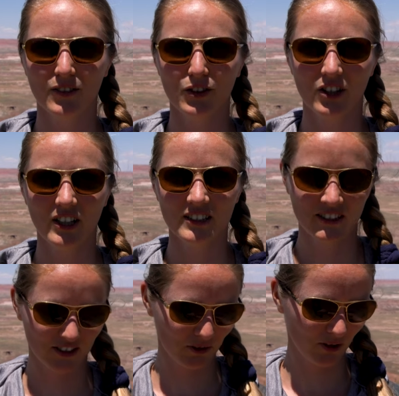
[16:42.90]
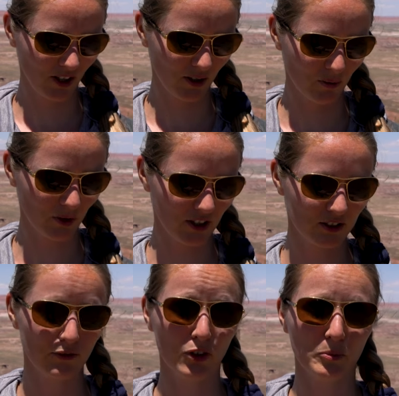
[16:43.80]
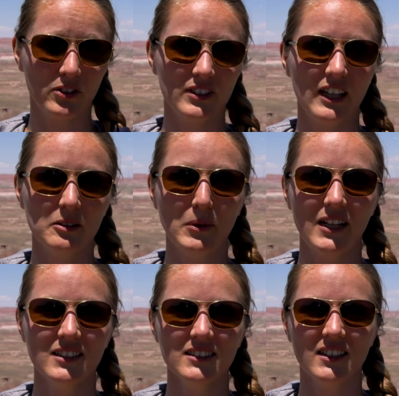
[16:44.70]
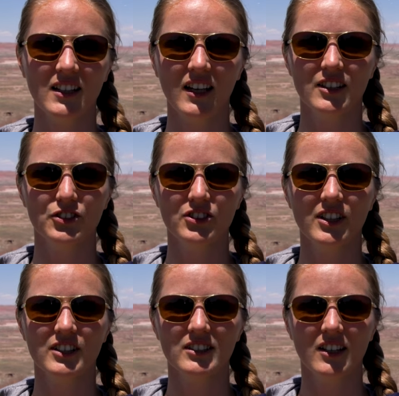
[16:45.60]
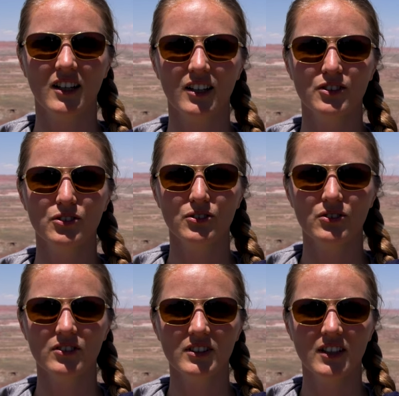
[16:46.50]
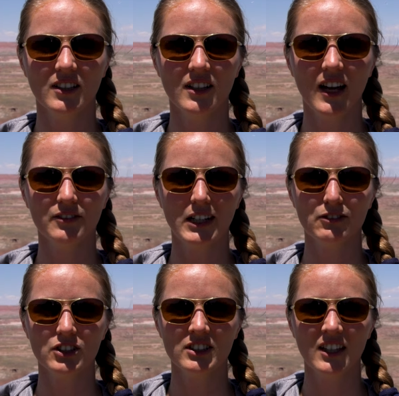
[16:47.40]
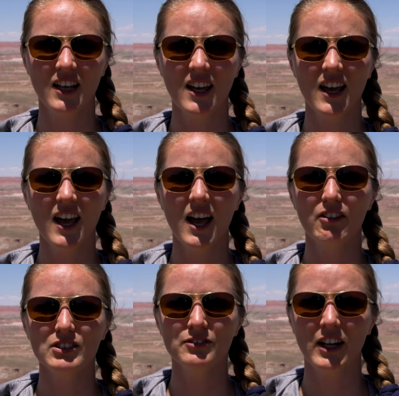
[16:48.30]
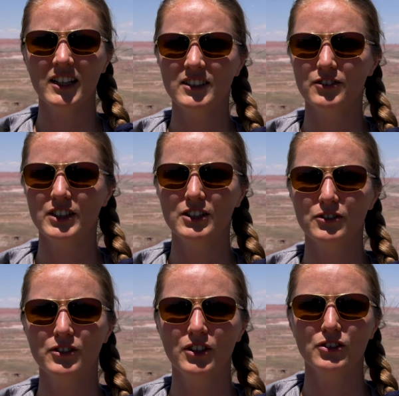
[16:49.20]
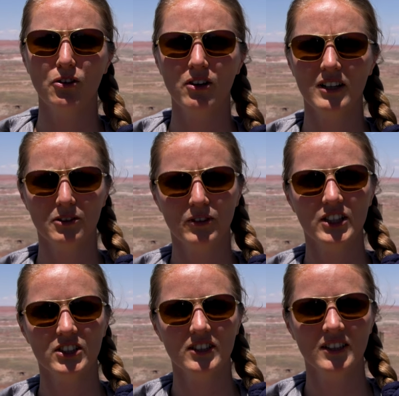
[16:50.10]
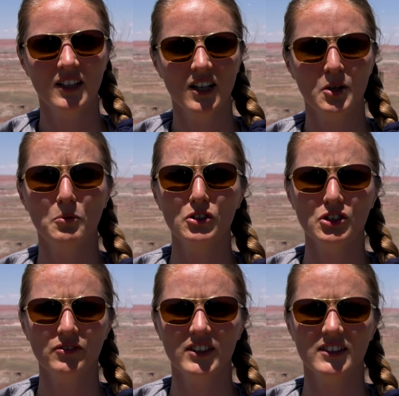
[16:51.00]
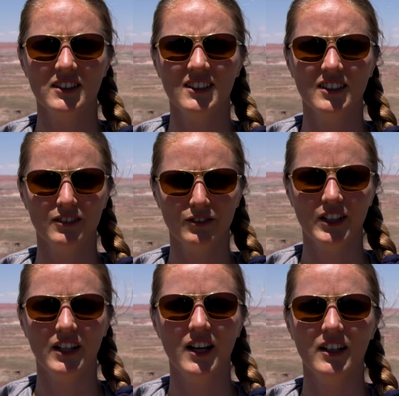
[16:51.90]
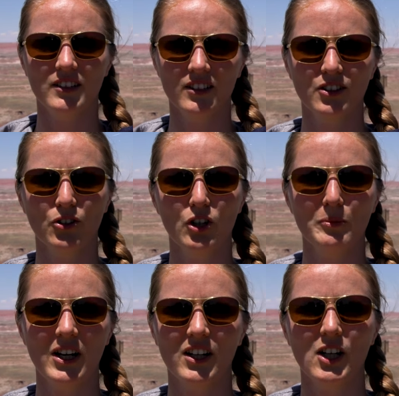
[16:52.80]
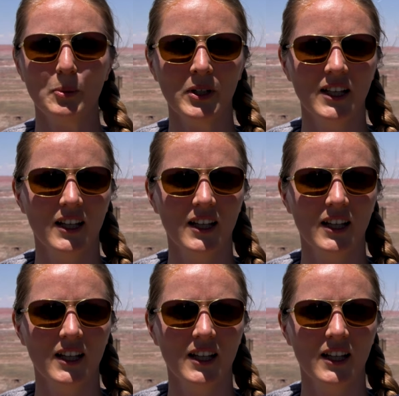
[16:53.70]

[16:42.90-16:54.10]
For us, it was 4.8 miles and it took us uh, two and a half hours. It was 500 feet of total elevation most of it in the very end going back up.